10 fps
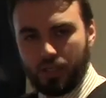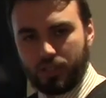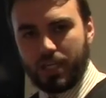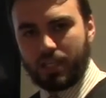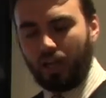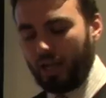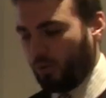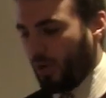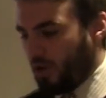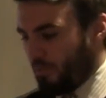Just
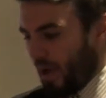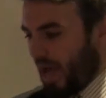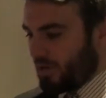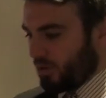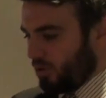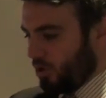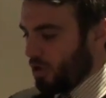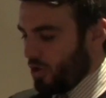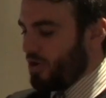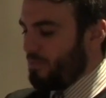like when you pedal,
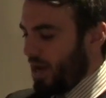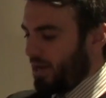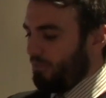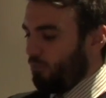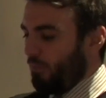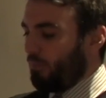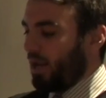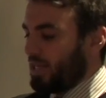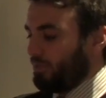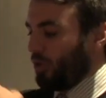you only pedal in one
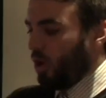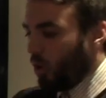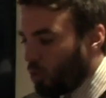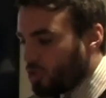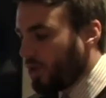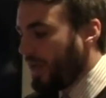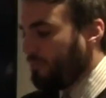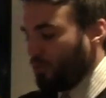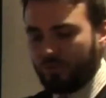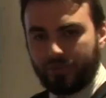place, but the whole
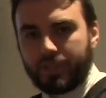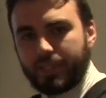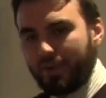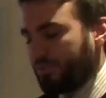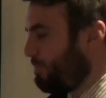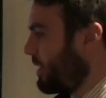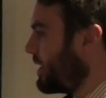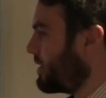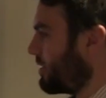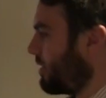chain moves at the same
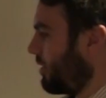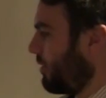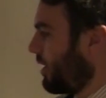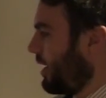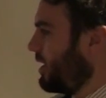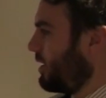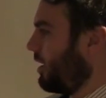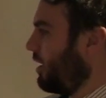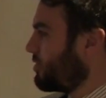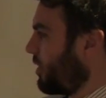speed. Okay?
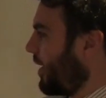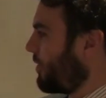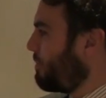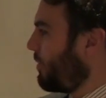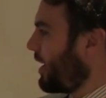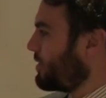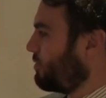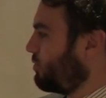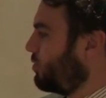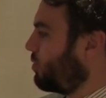So how do I put that as
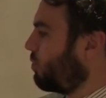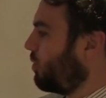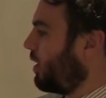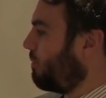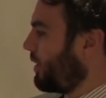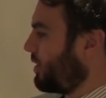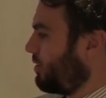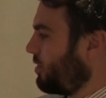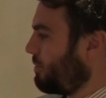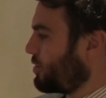a rule? Well, my
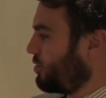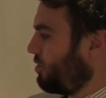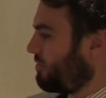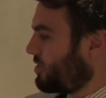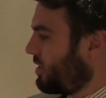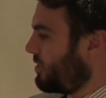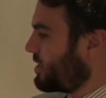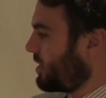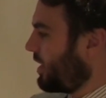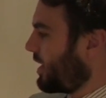rule number 2 for
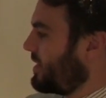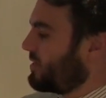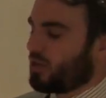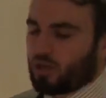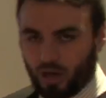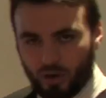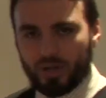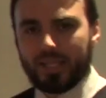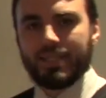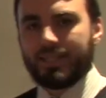series circuit is the
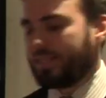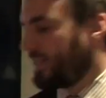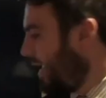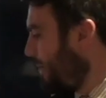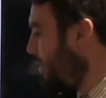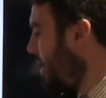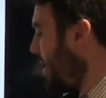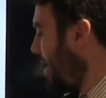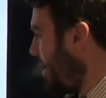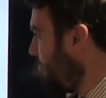current is the same
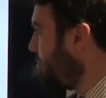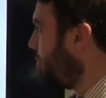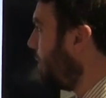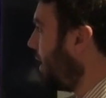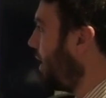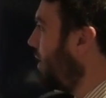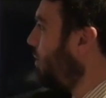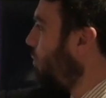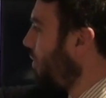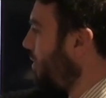everywhere
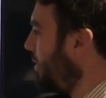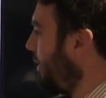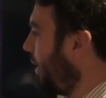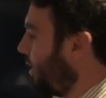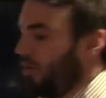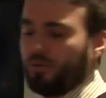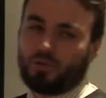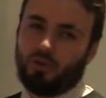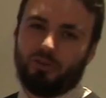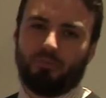within that
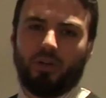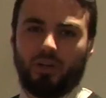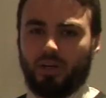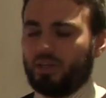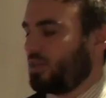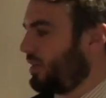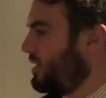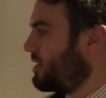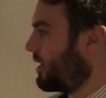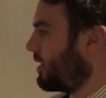closed loop. Nice and
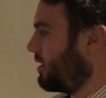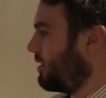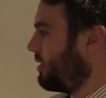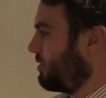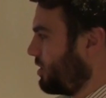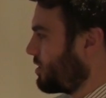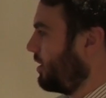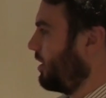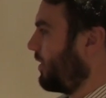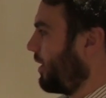easy. Just
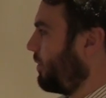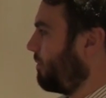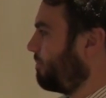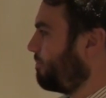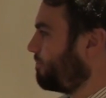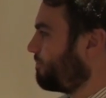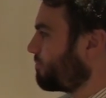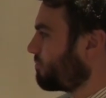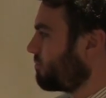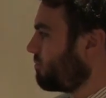learn that one.
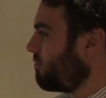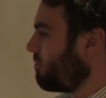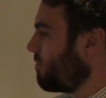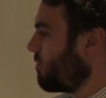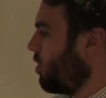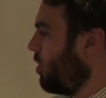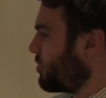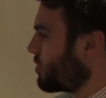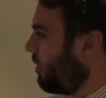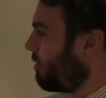
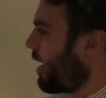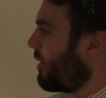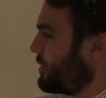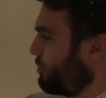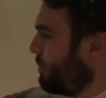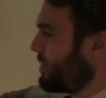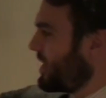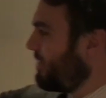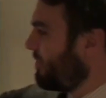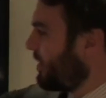So what about? It's
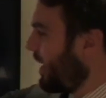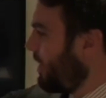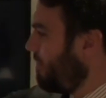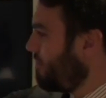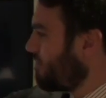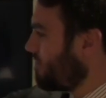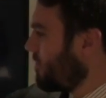0.7 now.